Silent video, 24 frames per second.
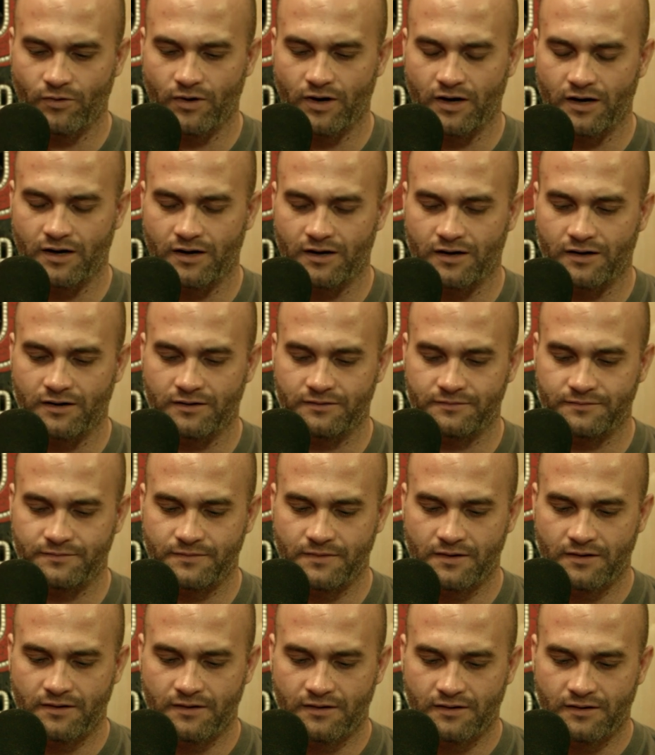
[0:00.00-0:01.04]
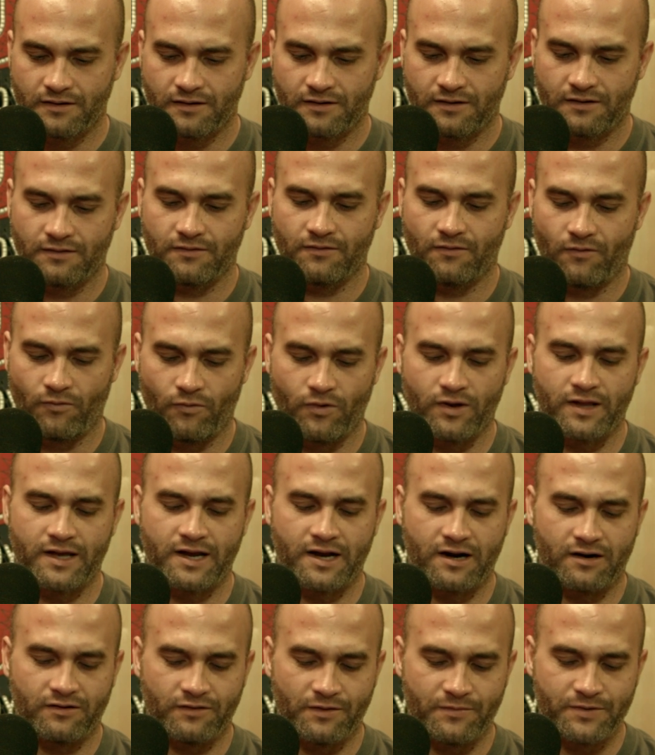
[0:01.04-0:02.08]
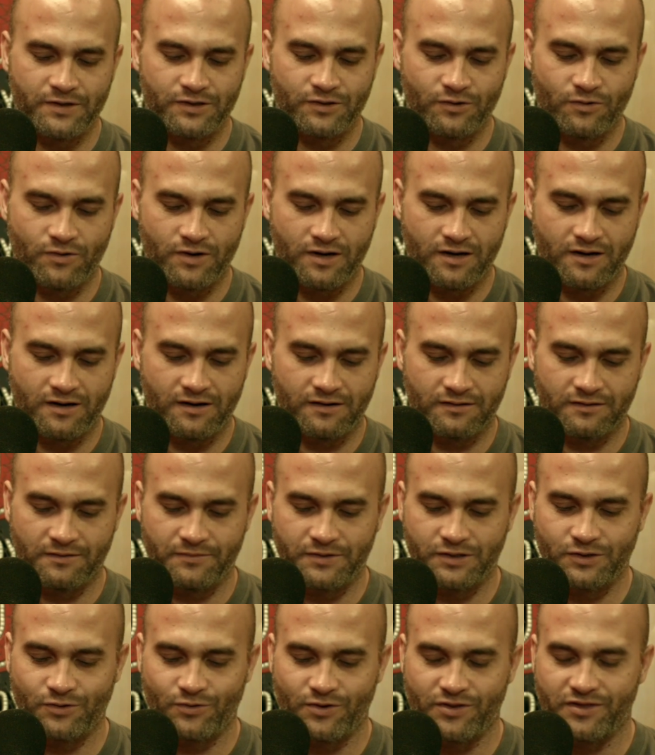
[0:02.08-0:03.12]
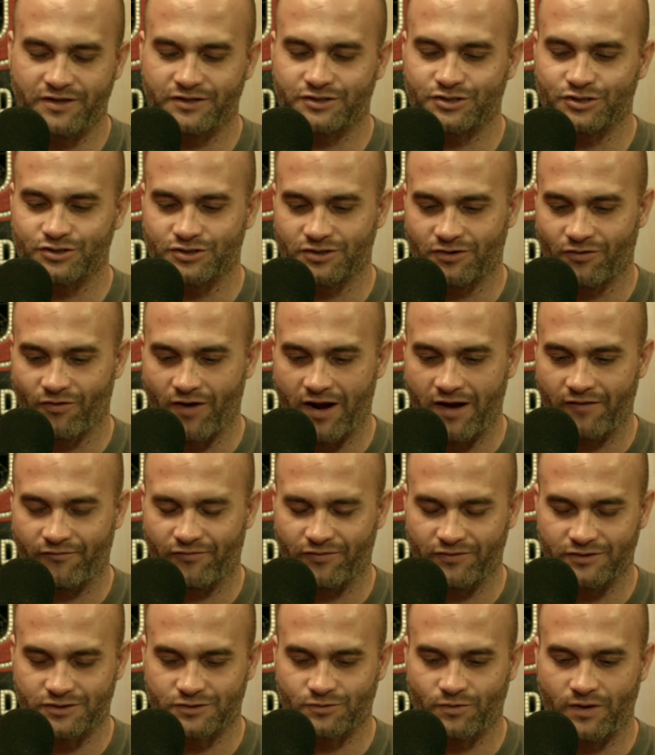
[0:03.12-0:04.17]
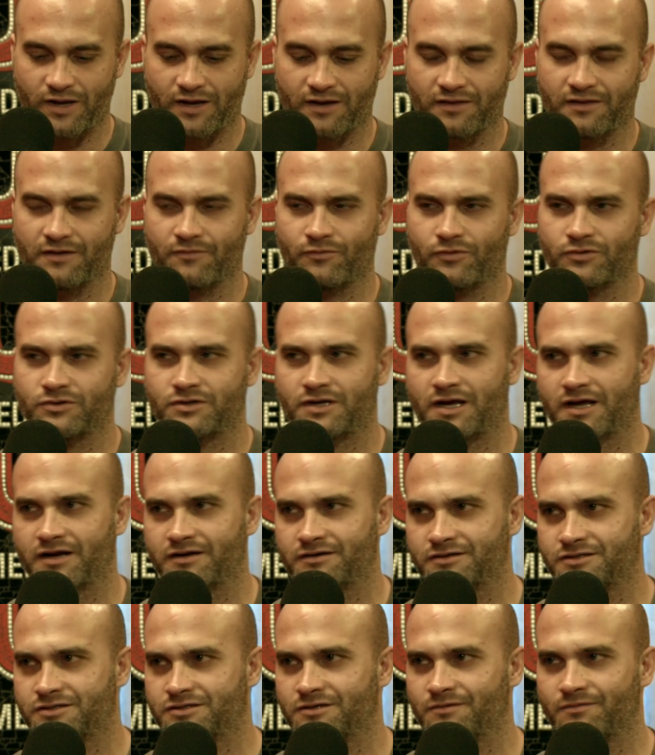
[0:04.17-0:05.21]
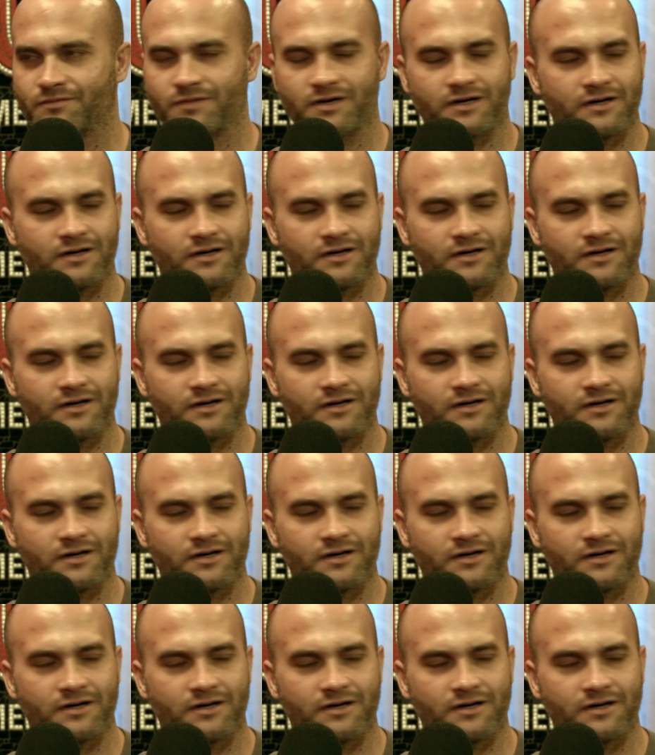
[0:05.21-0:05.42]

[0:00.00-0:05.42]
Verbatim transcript: Uh, well, here, let me do a uh, let me do a this is great for this week, and then we'll get into some.